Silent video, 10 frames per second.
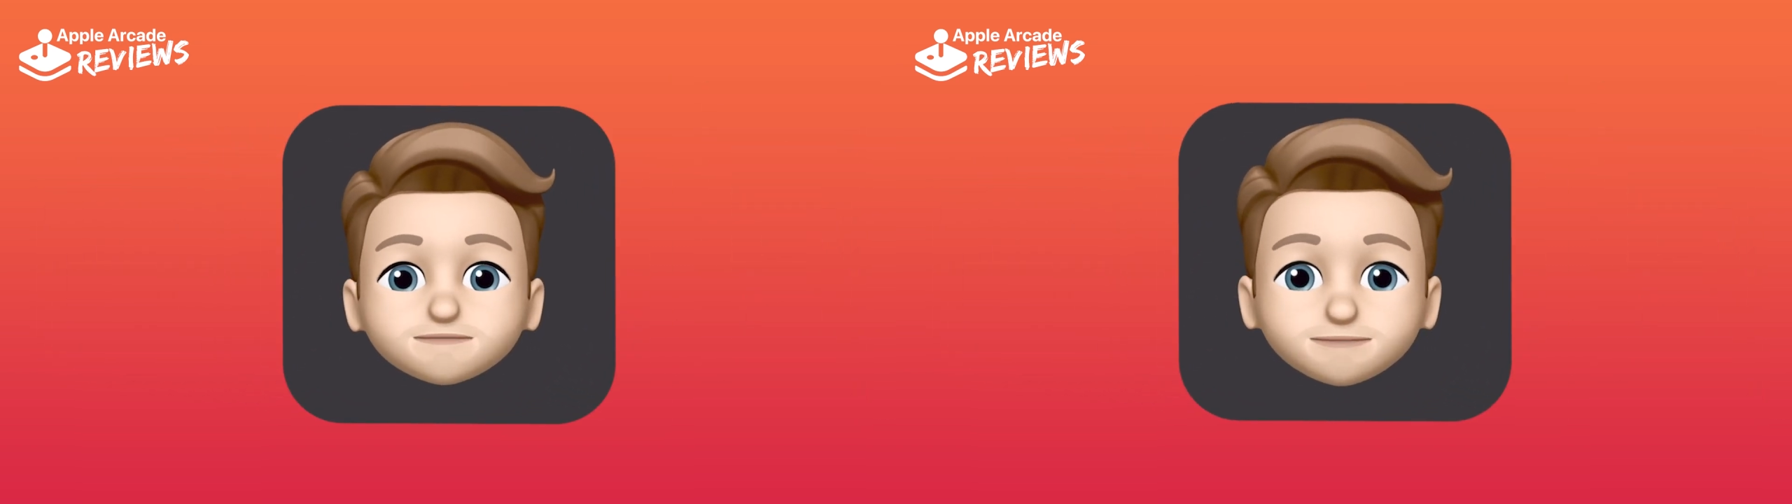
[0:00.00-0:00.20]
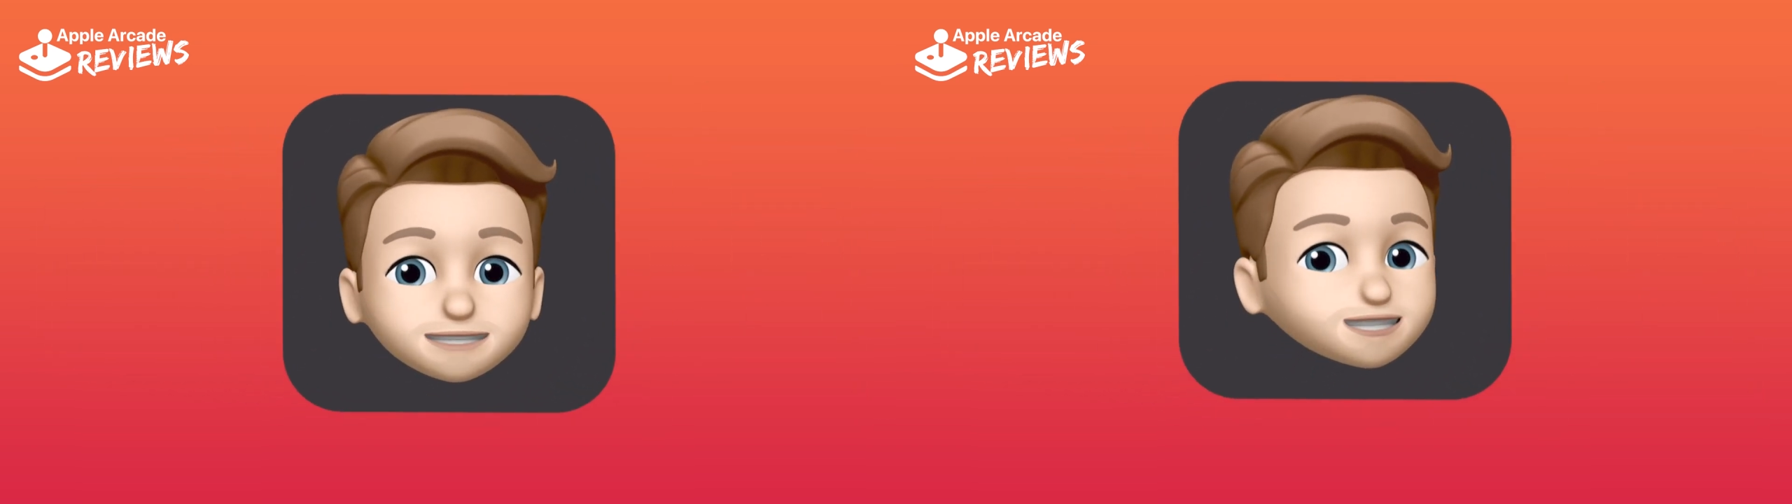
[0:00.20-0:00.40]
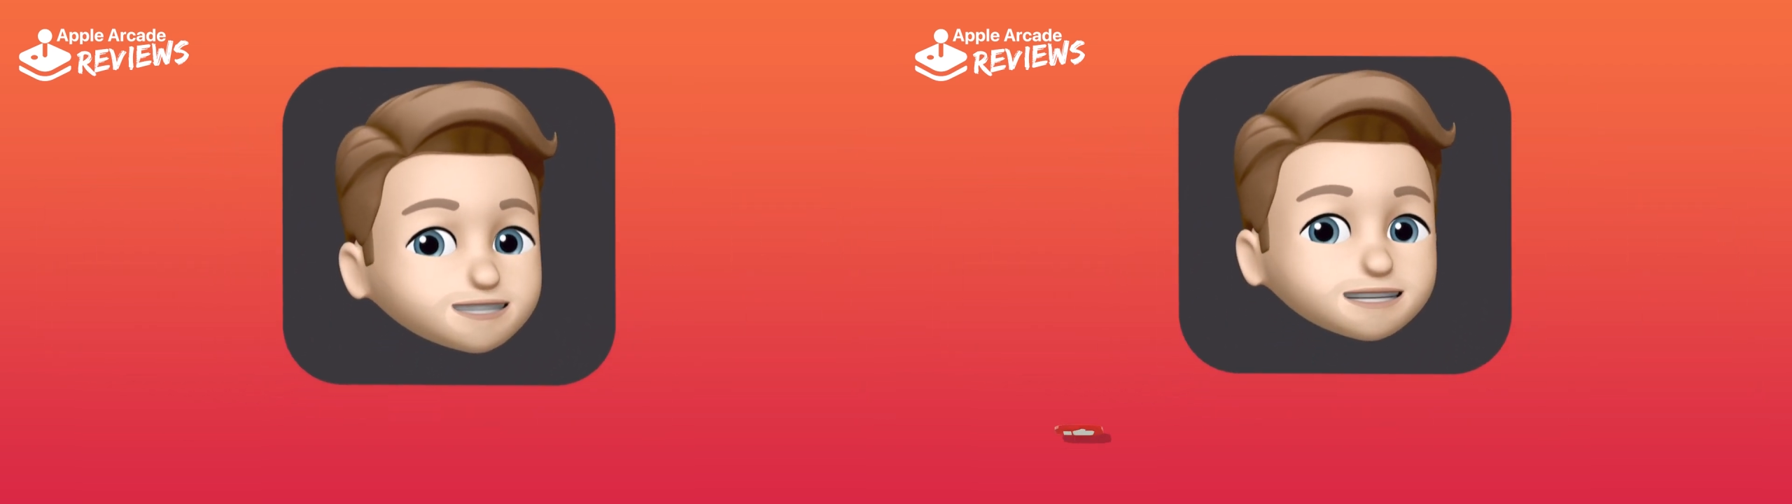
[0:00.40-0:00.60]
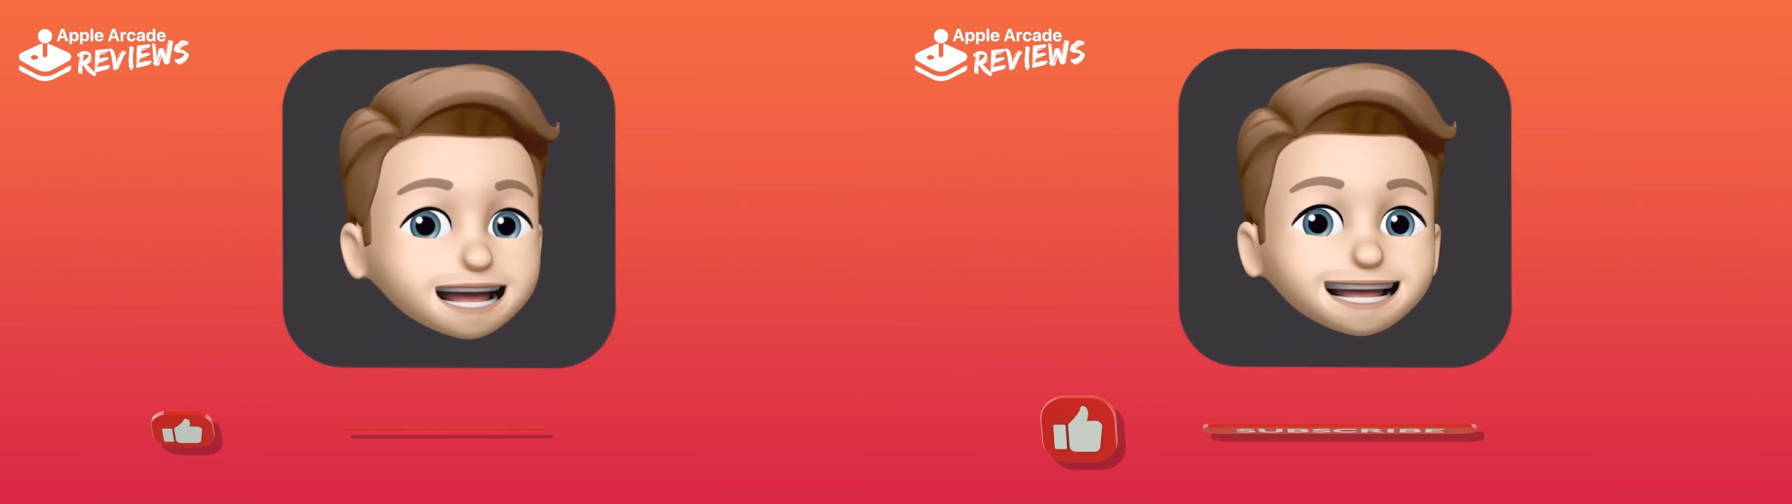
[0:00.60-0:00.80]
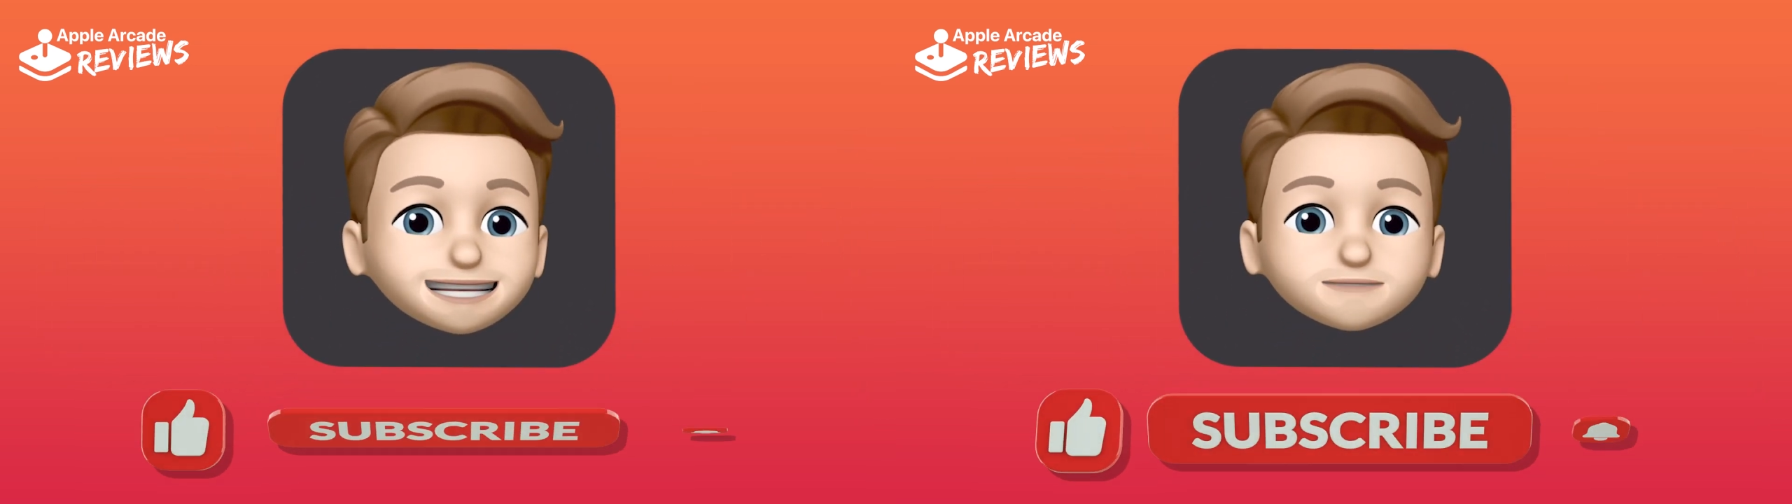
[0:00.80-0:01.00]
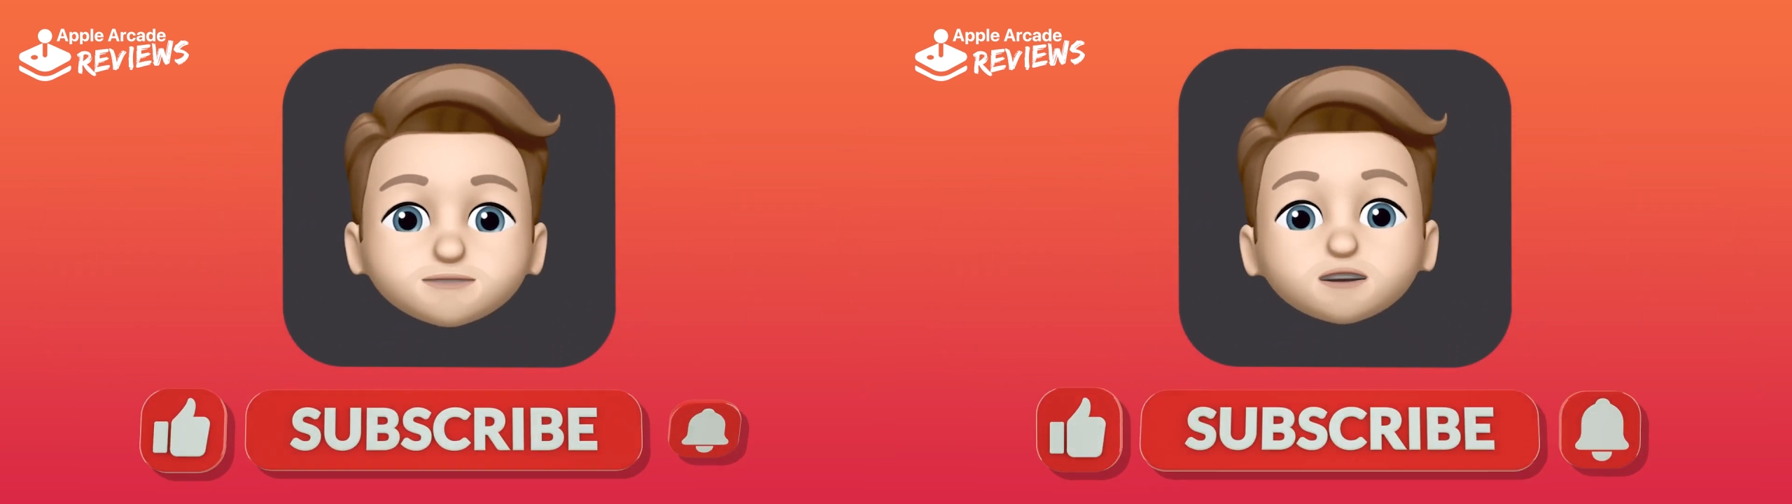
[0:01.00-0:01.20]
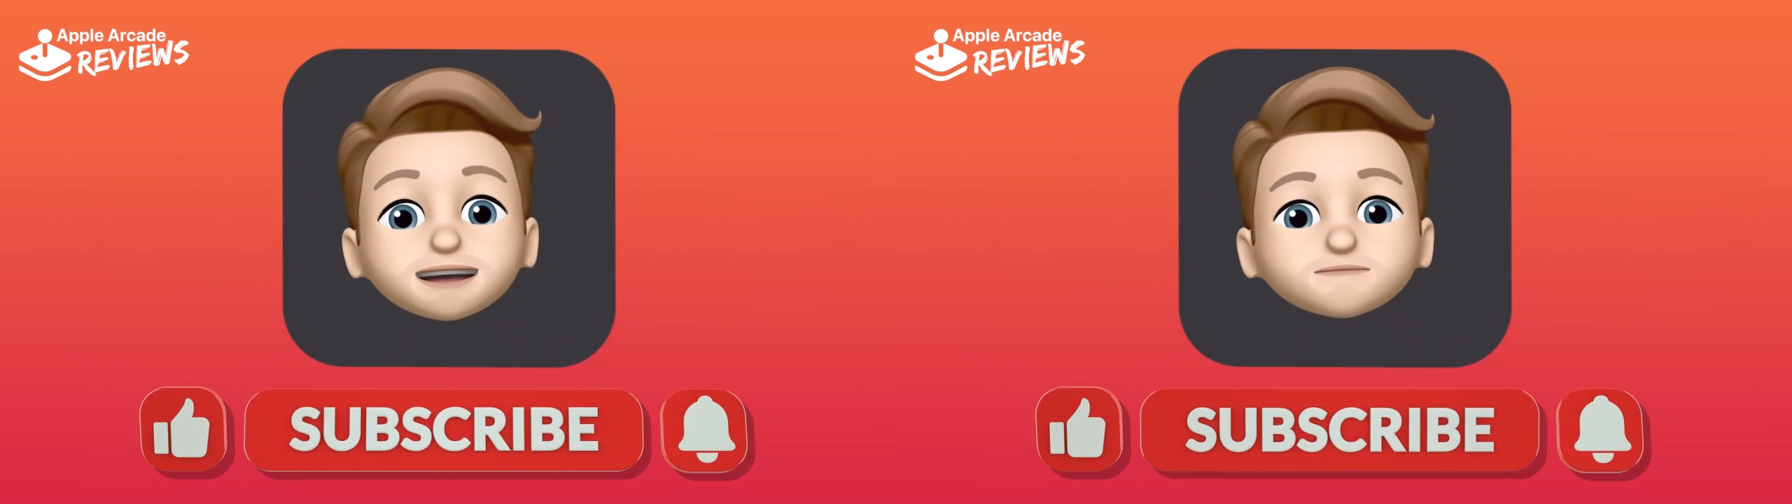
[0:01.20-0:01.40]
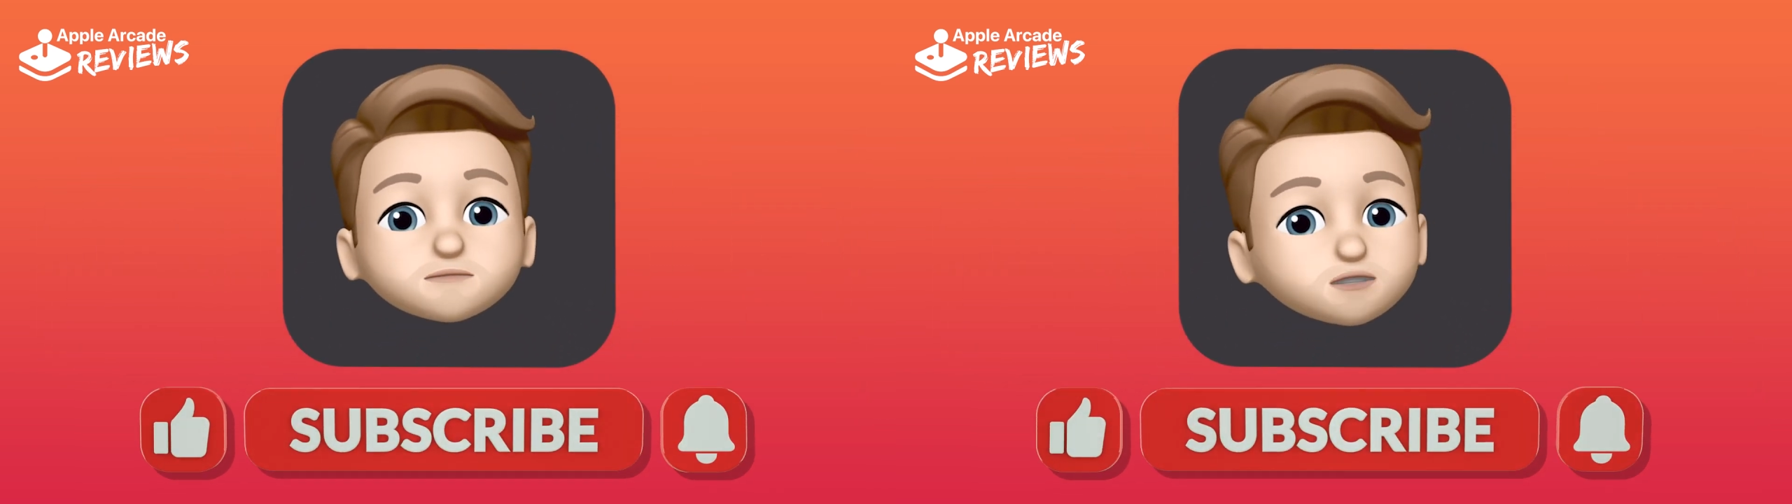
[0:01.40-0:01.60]
Be sure to like and
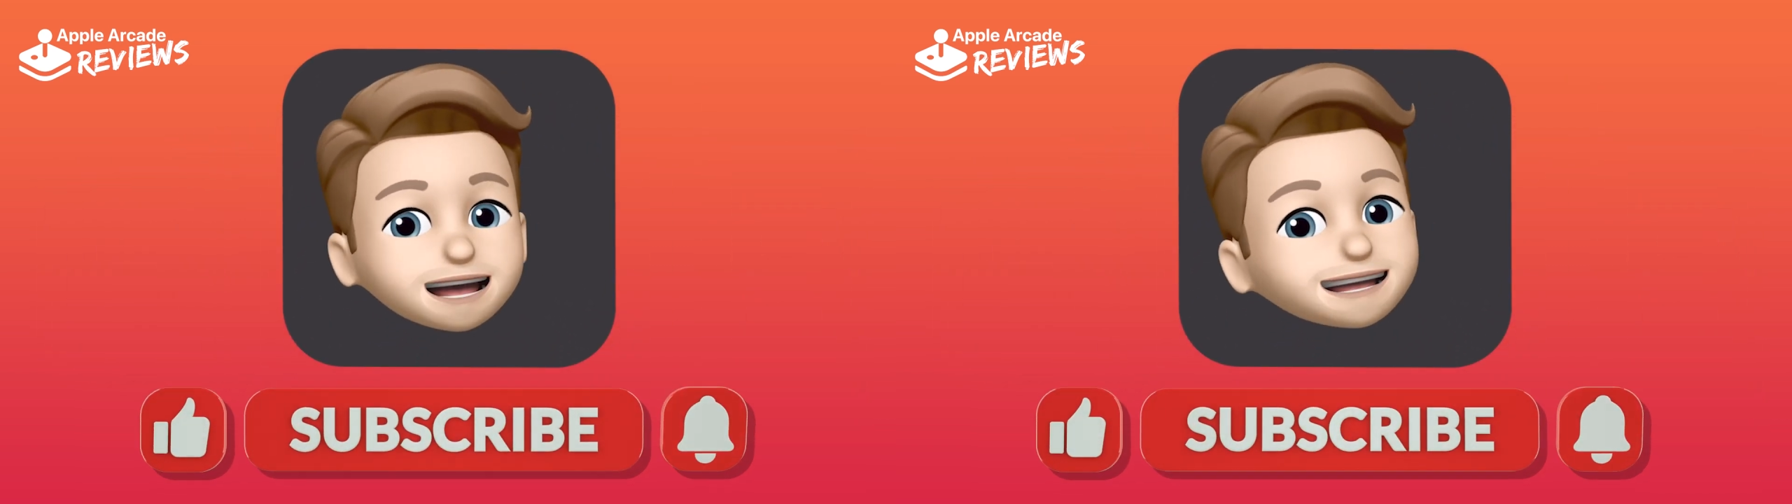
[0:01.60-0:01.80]
subscribe for more